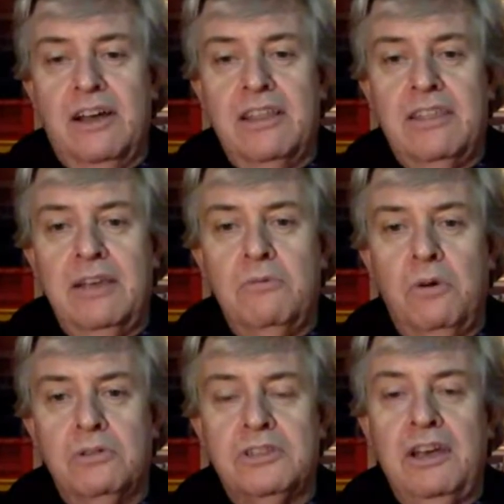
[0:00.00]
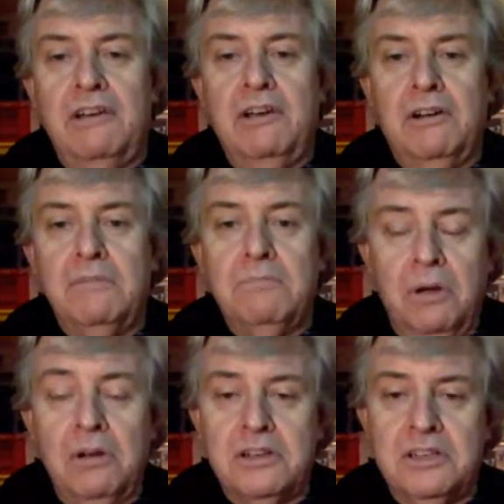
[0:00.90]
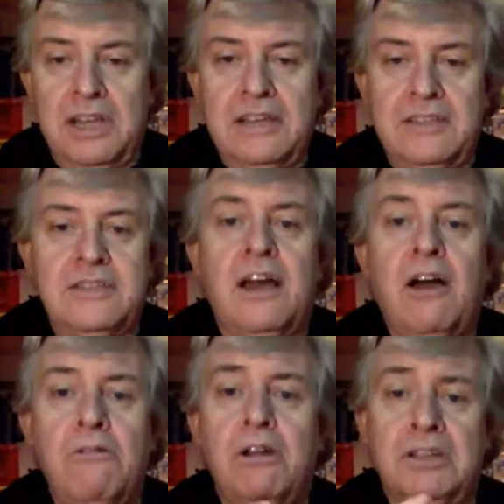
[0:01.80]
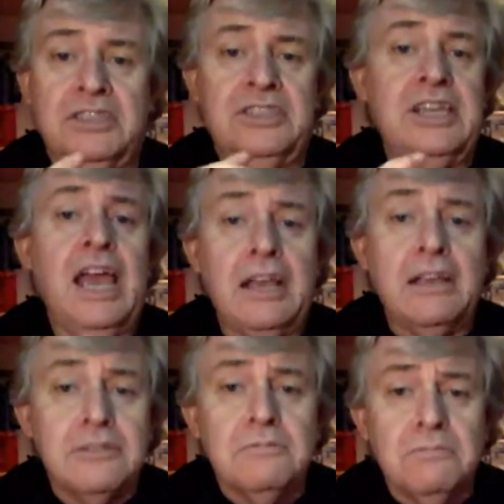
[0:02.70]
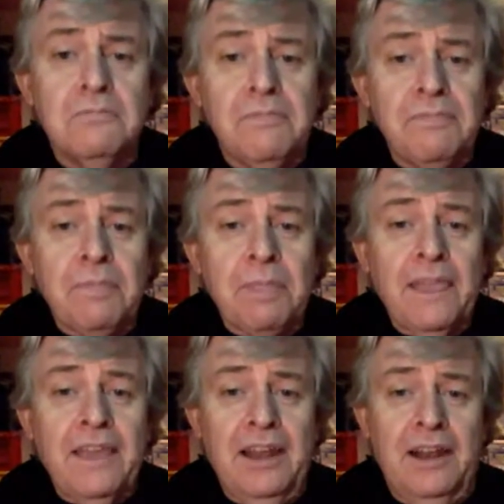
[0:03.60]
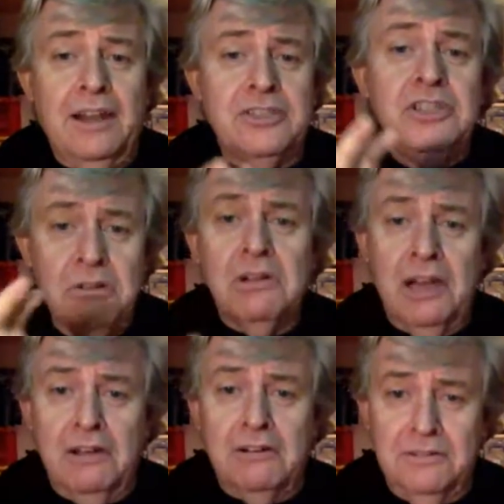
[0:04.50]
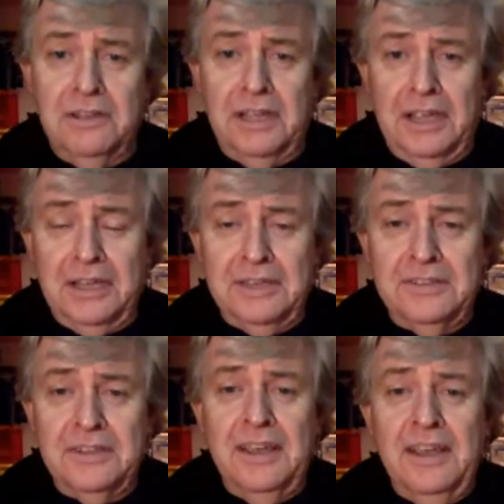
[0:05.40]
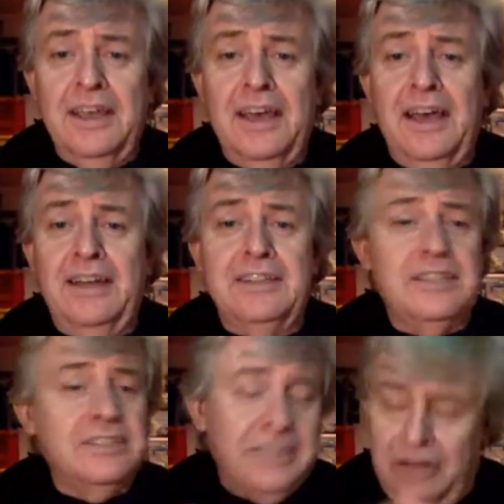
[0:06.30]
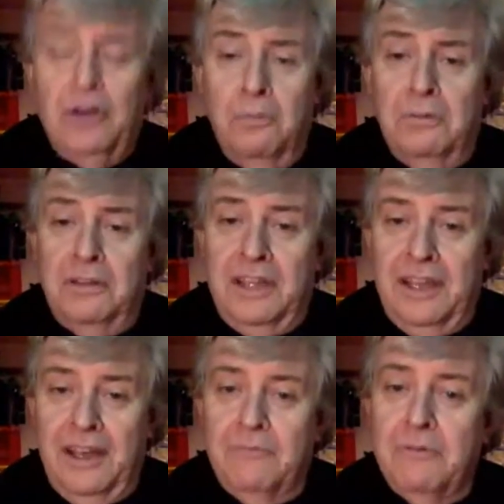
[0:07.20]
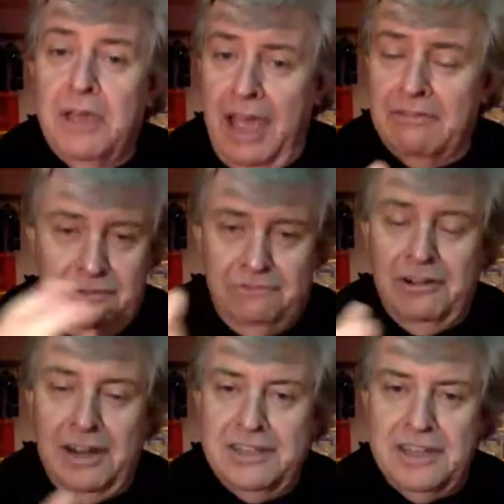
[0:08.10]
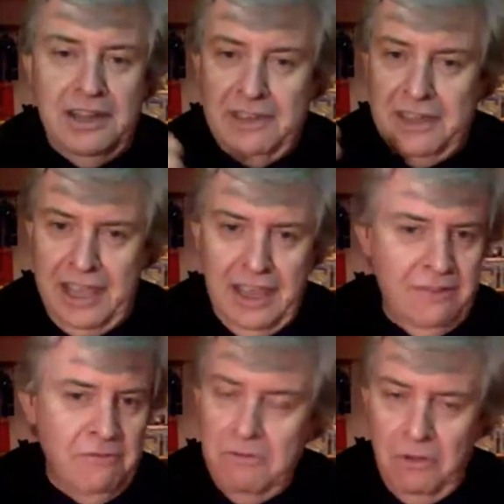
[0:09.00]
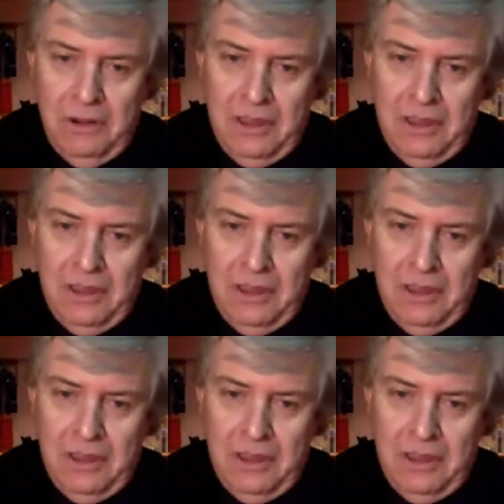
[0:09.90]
I think what's going on in politics is a whole lot of sex. Let's do a load of things and just get on with it. We have this phrase over here: we've got to